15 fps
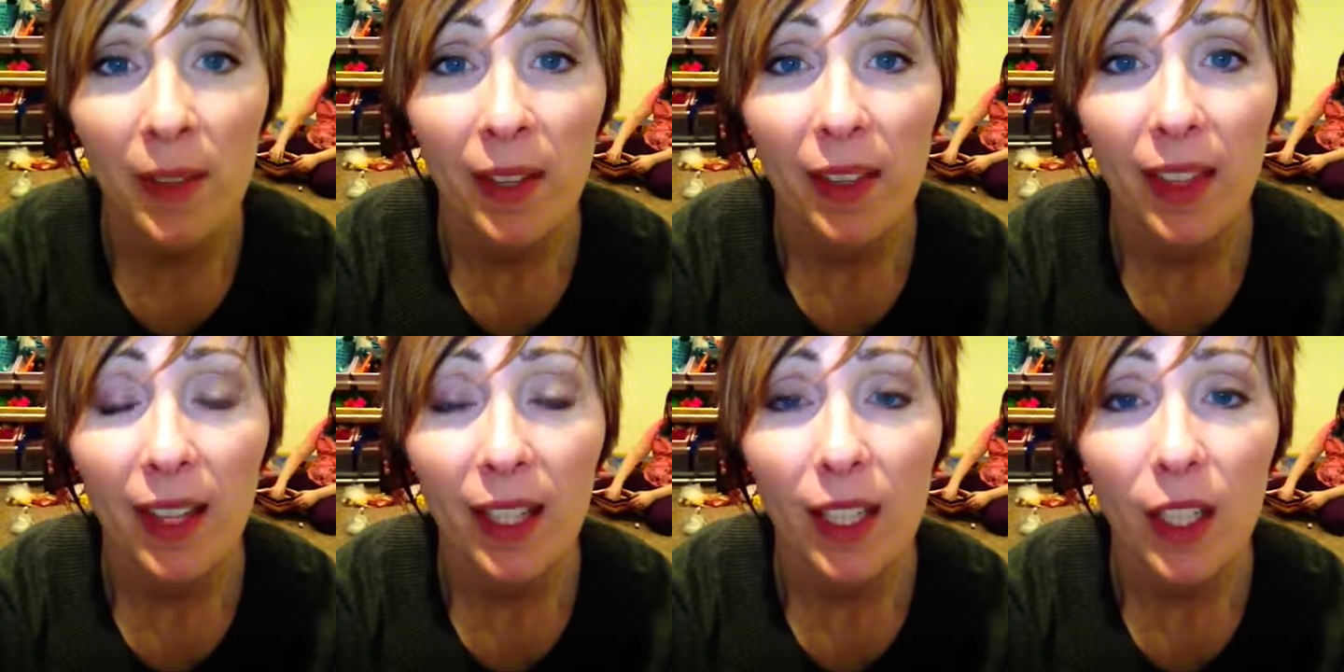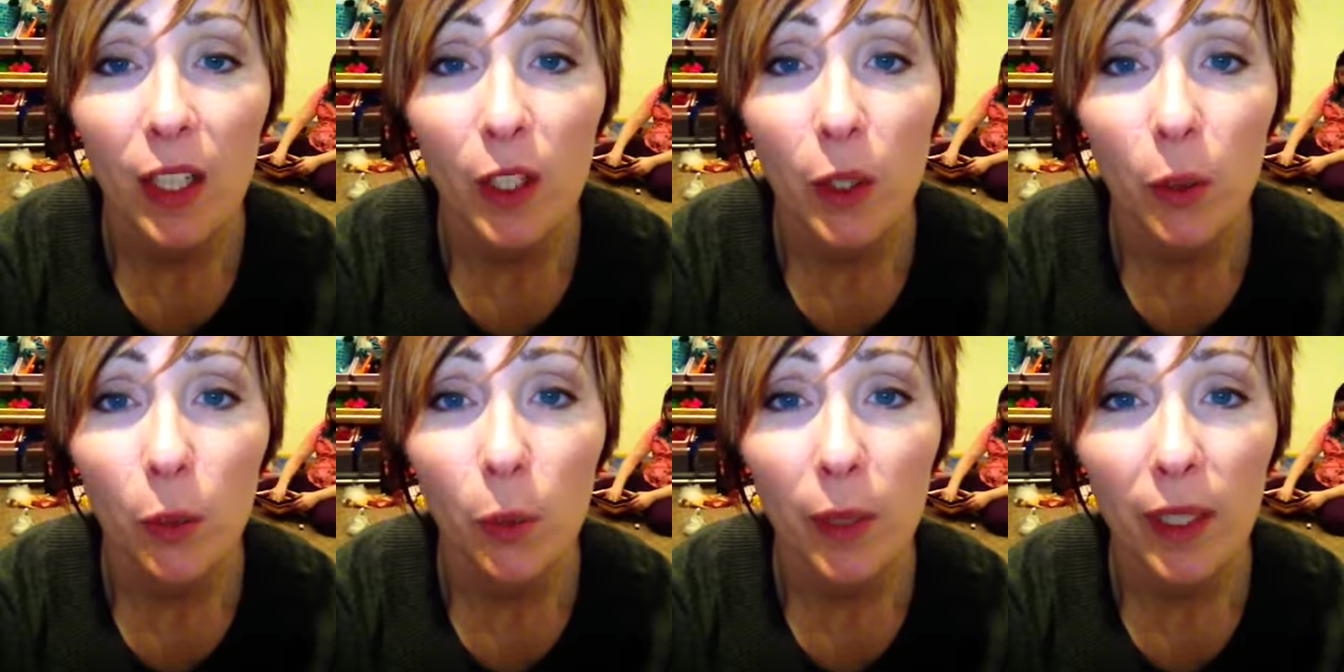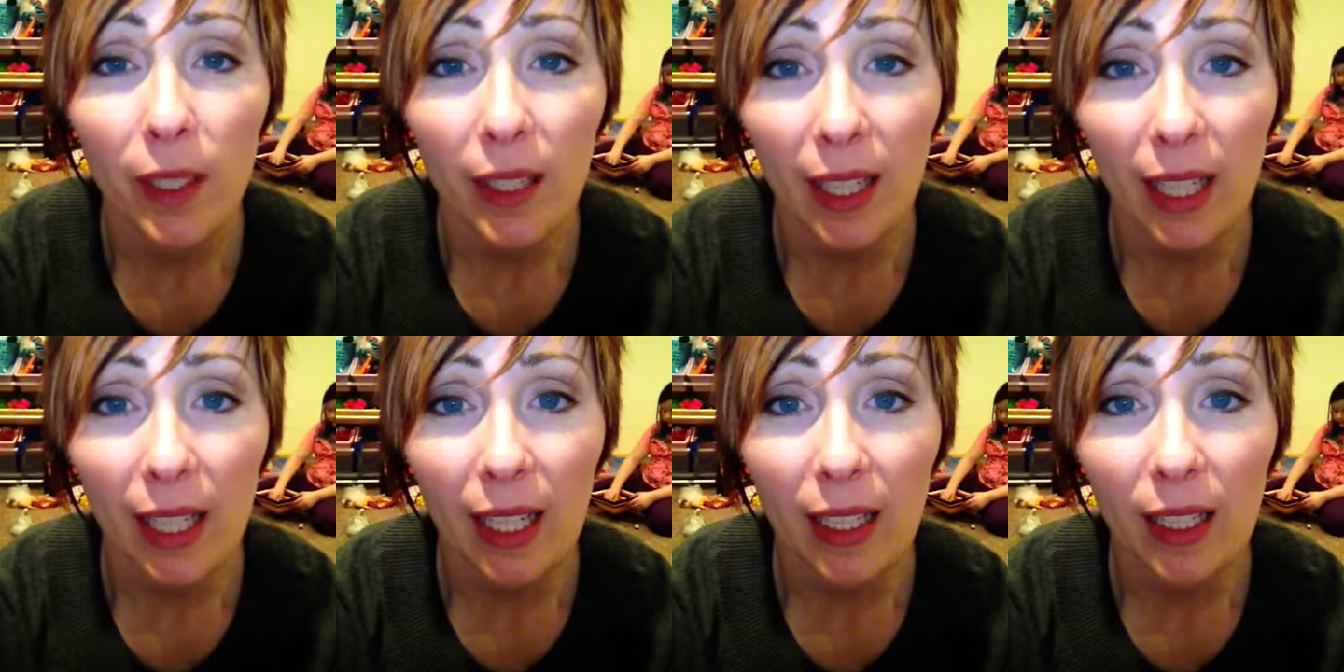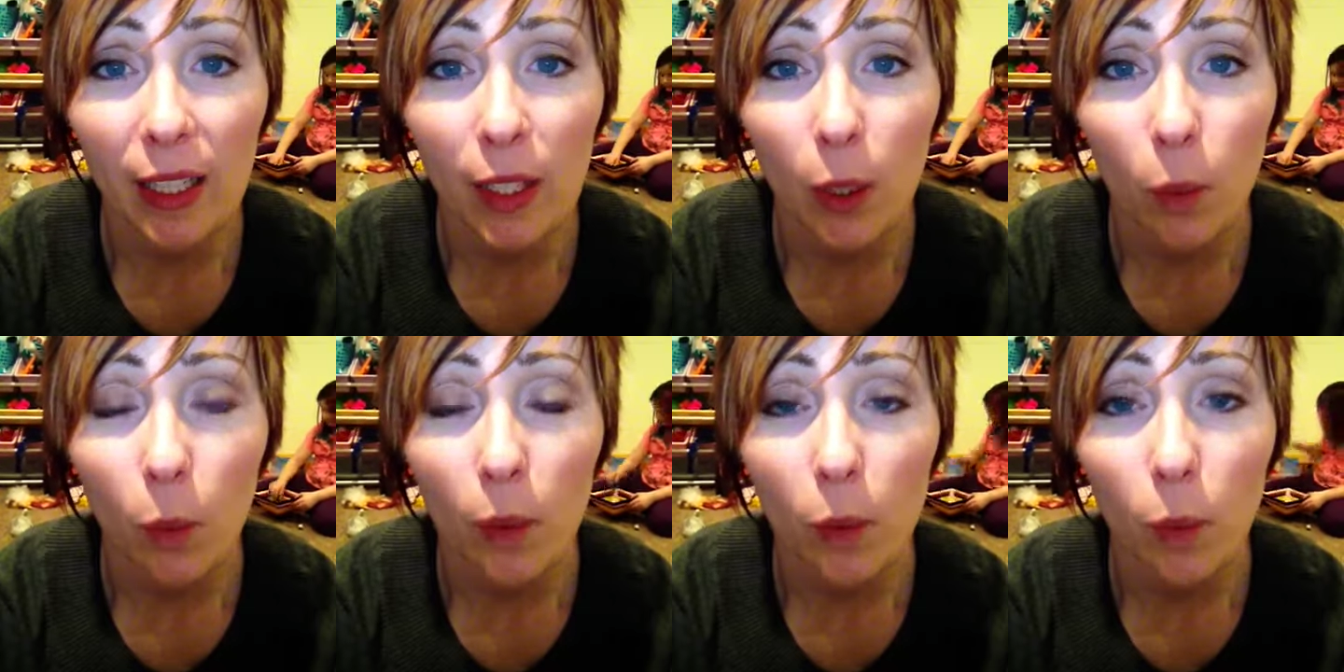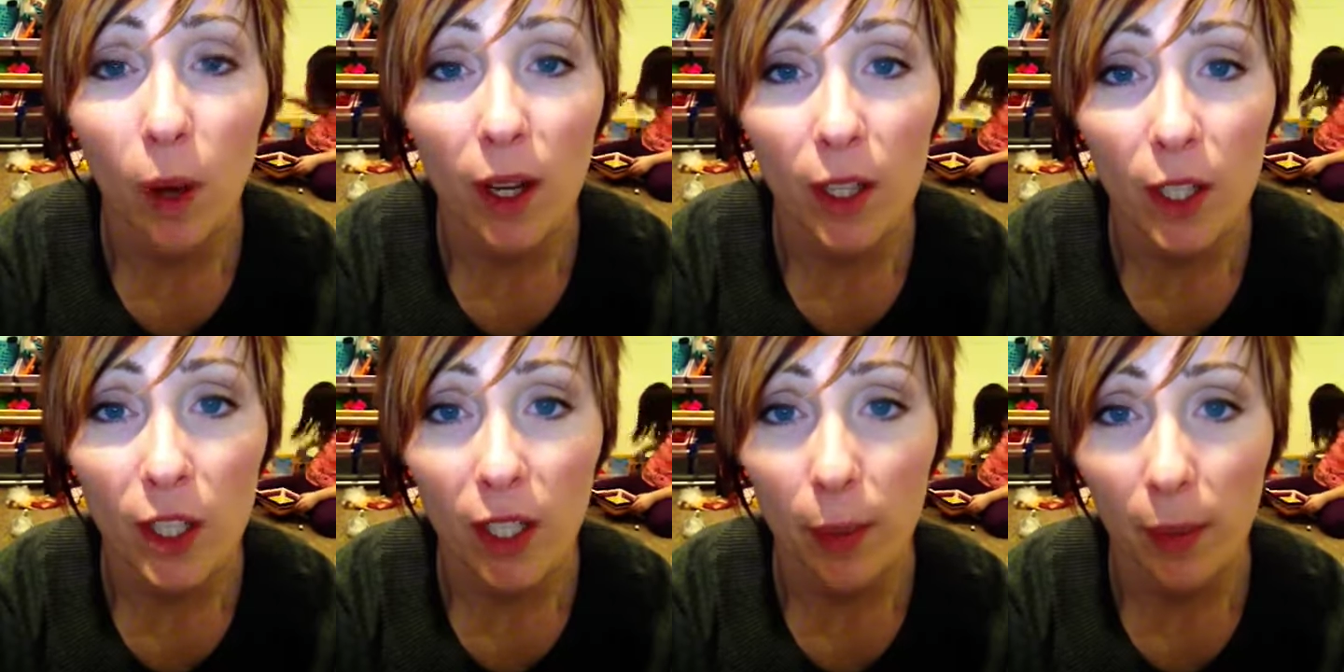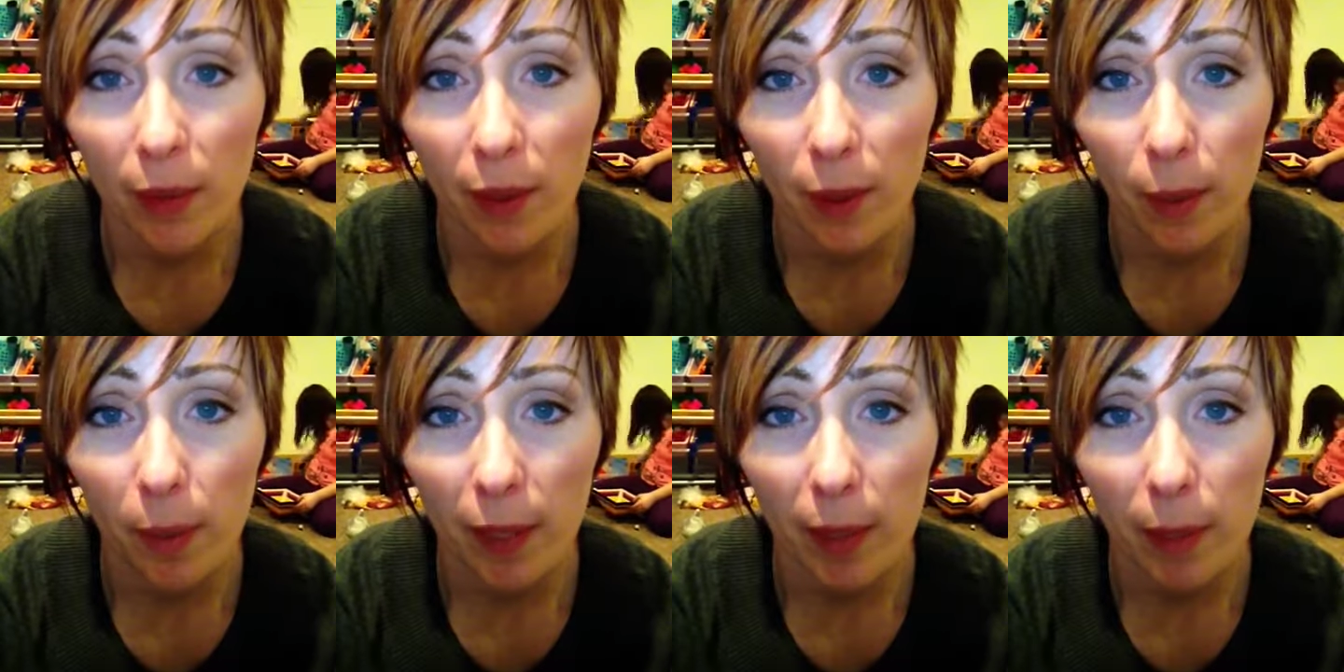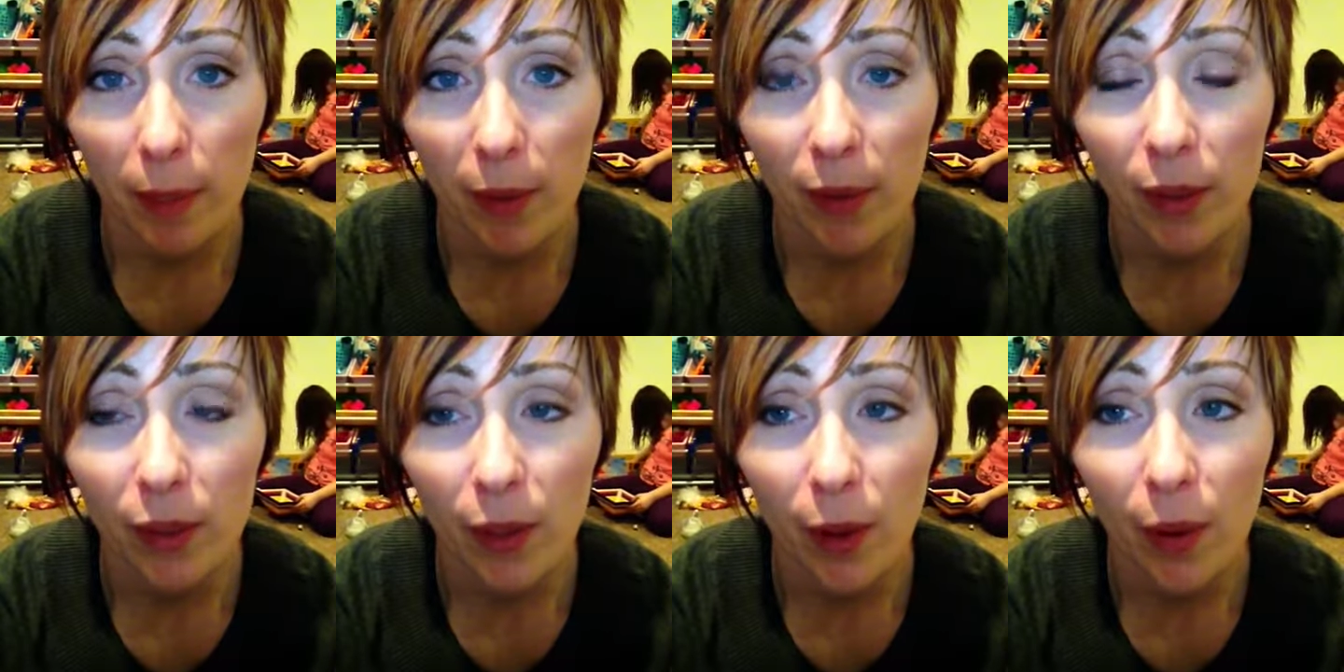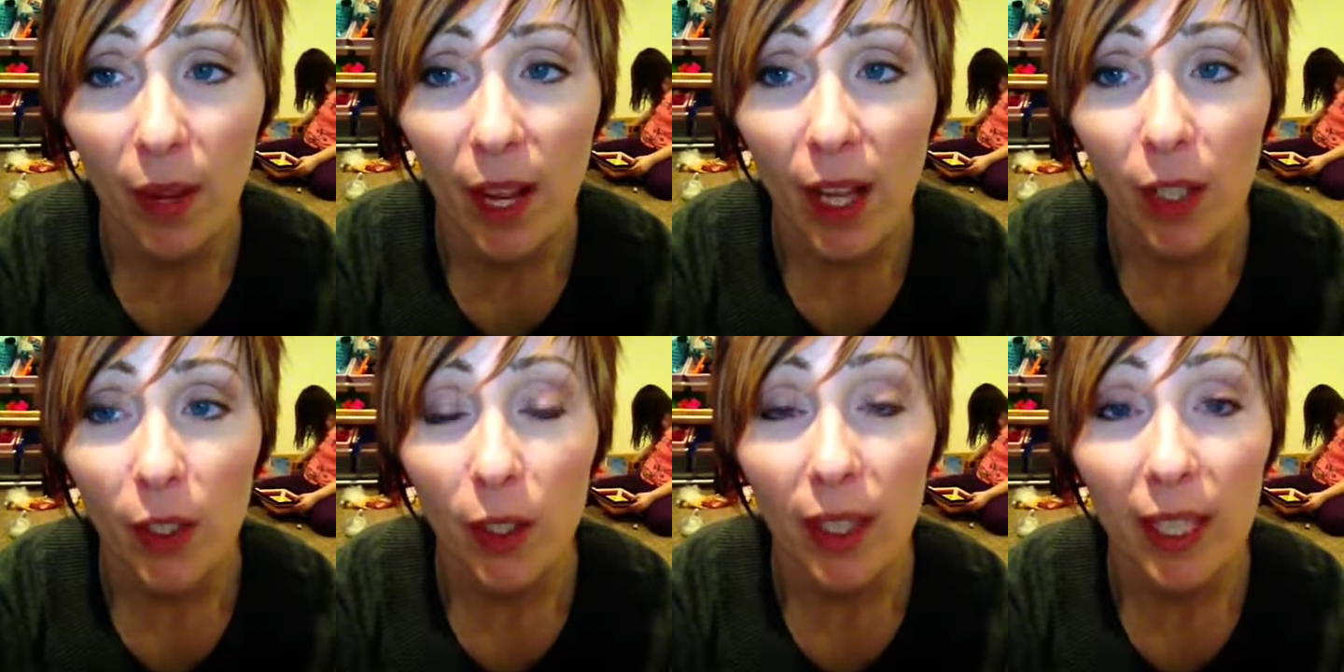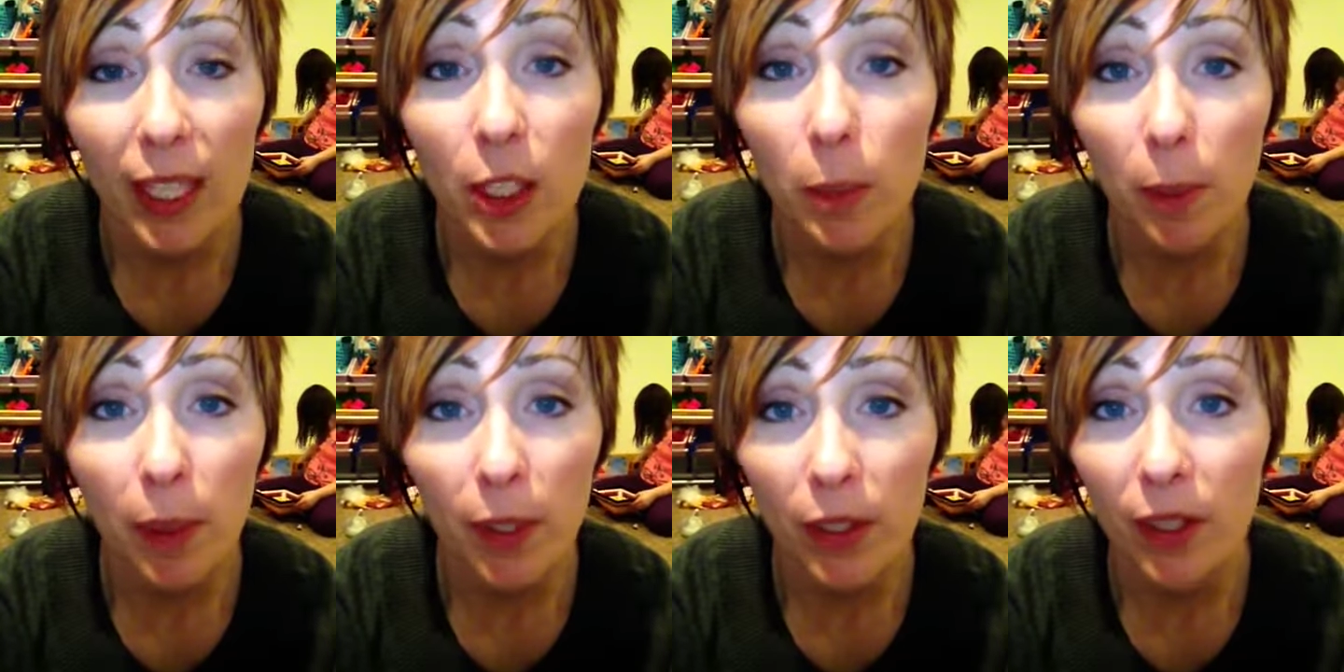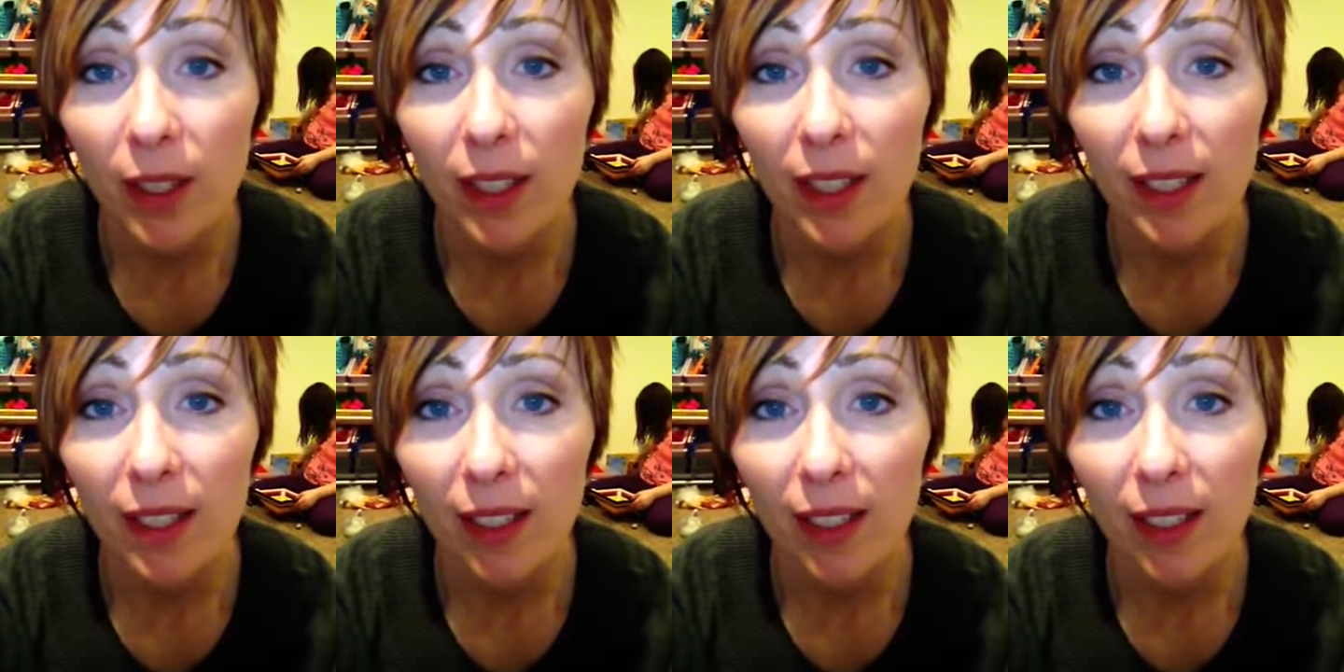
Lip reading: that you really, you know, would want to share it with other people. So each person is